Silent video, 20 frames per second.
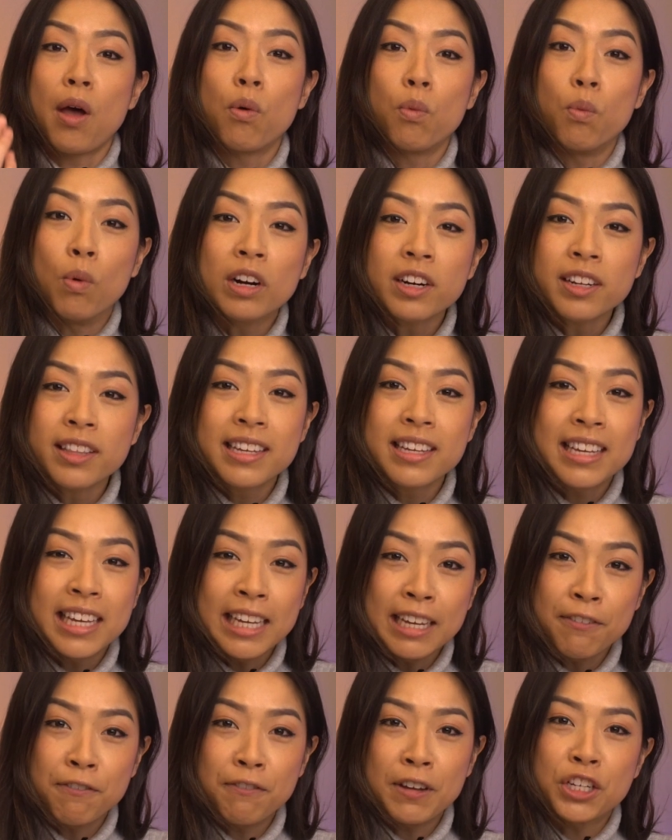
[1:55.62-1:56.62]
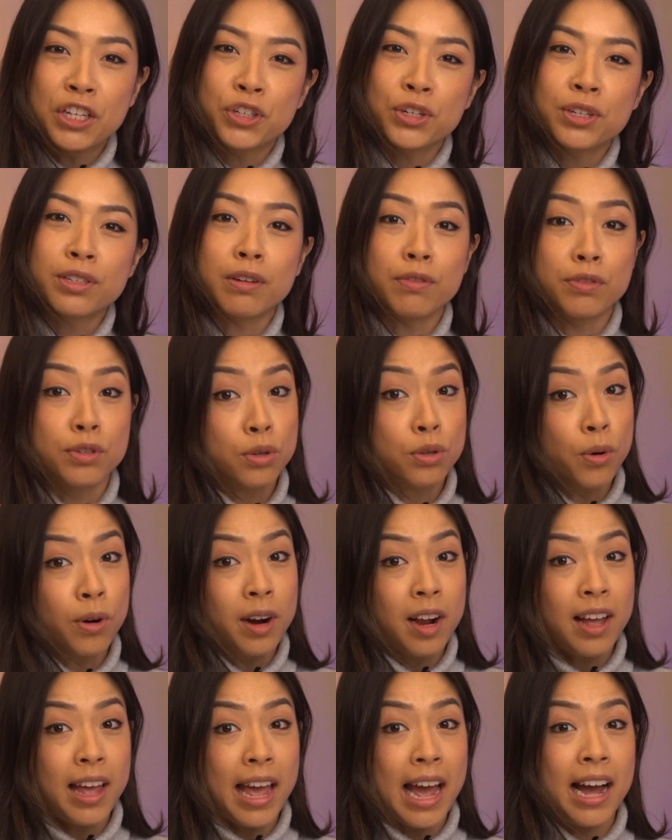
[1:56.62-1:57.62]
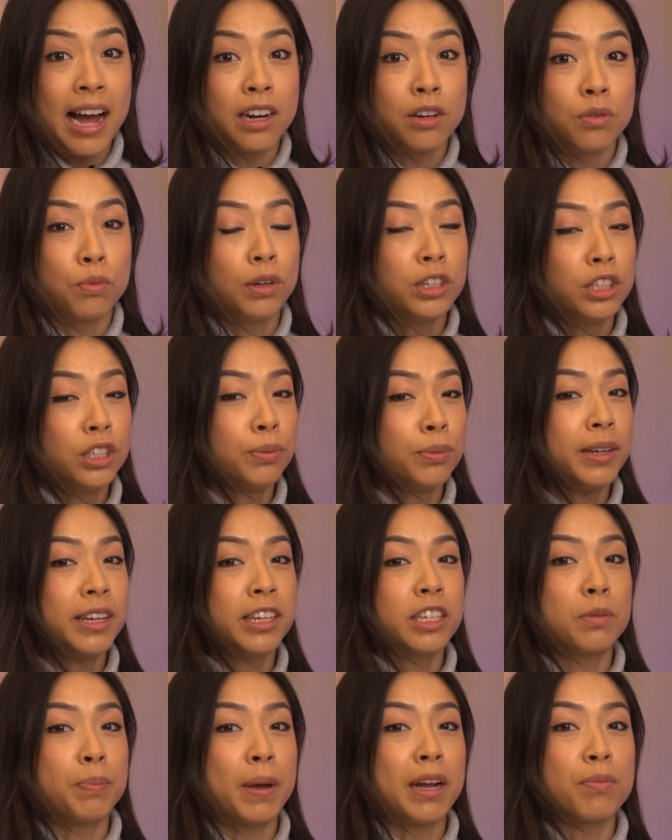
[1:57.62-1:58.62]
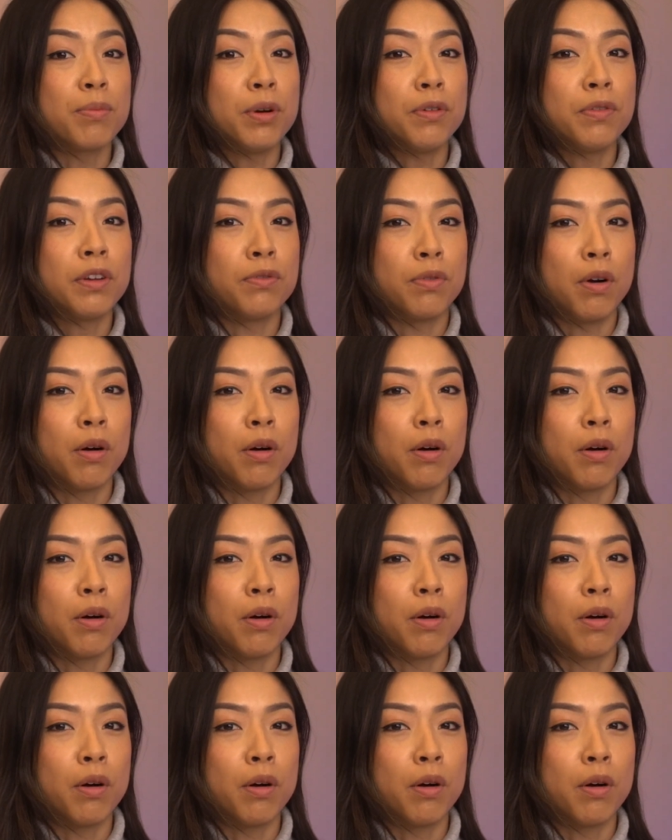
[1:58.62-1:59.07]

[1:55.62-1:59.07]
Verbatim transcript: what are the key features of Sora and what should we expect moving